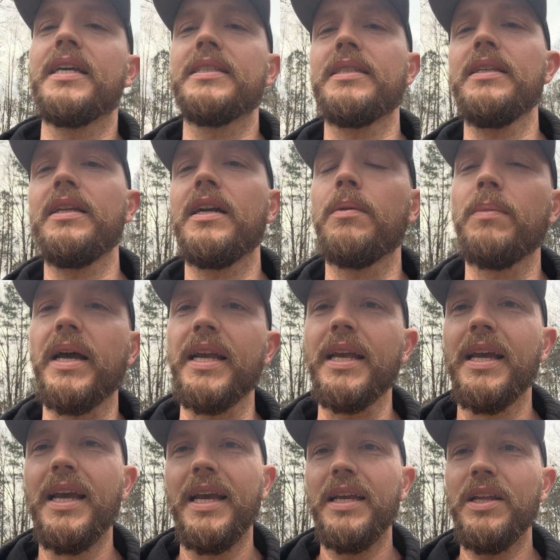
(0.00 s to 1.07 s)
sitting there, I'm like,
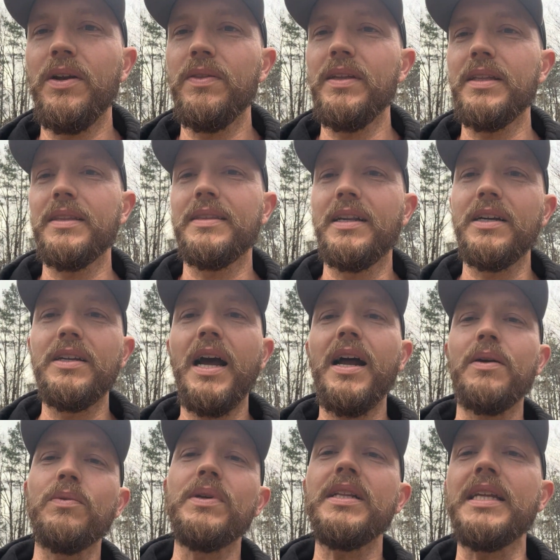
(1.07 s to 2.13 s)
they're
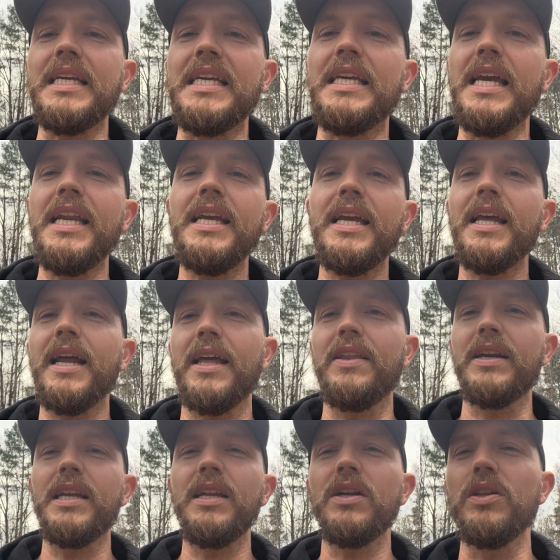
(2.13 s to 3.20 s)
not really getting it.
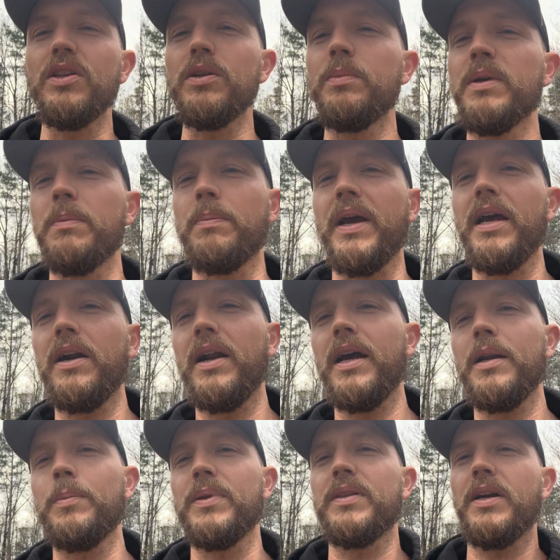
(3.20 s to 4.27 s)
They're getting a little bit better
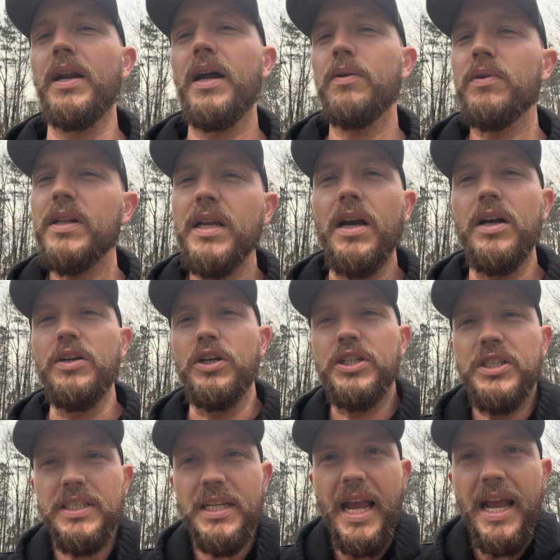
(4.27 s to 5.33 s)
at it, but they're not really
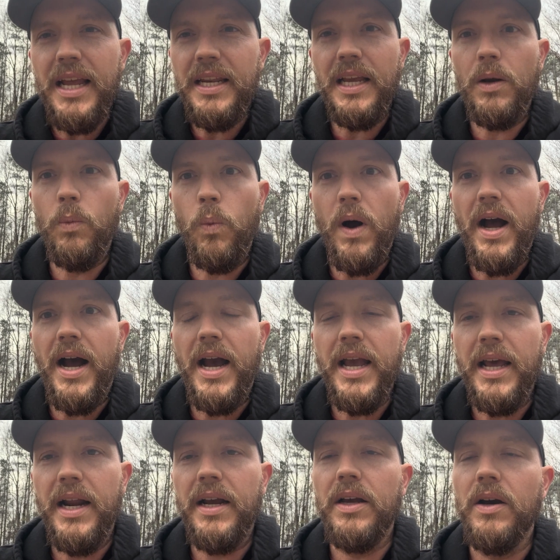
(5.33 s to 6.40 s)
understanding why.
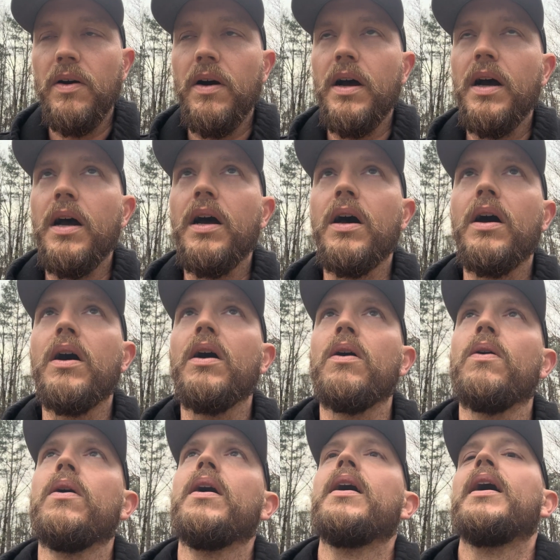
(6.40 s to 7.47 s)
And I go,
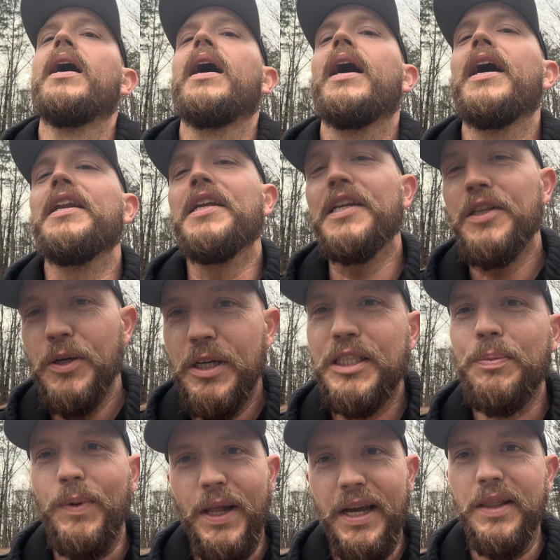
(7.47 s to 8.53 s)
oh, I need to
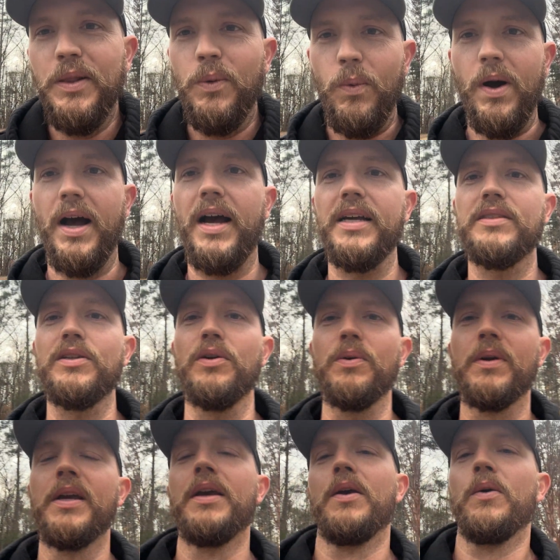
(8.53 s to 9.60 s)
explain the why. So
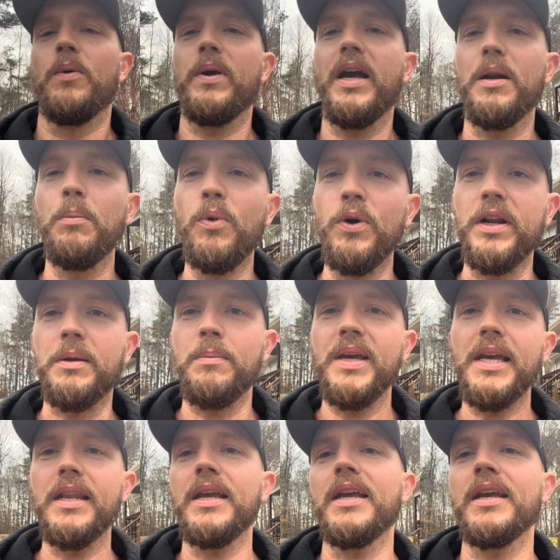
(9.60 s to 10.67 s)
we had a morning
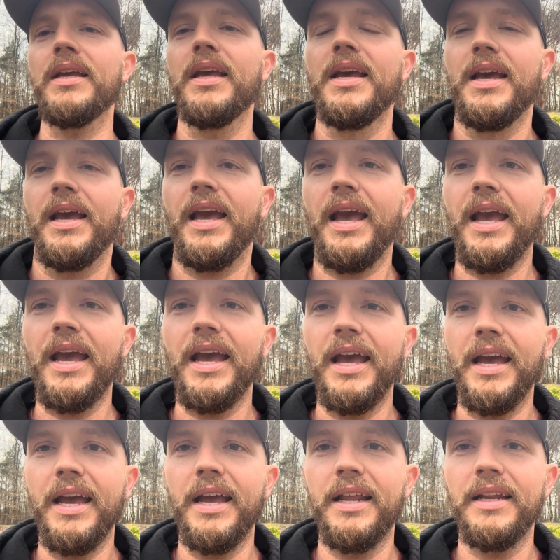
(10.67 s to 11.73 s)
meeting,
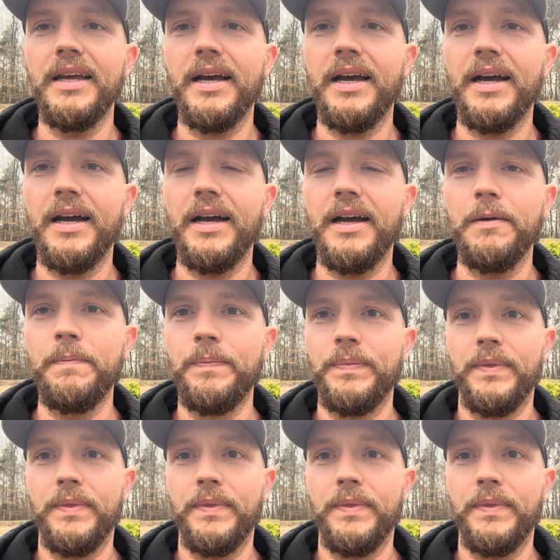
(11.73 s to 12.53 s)
and I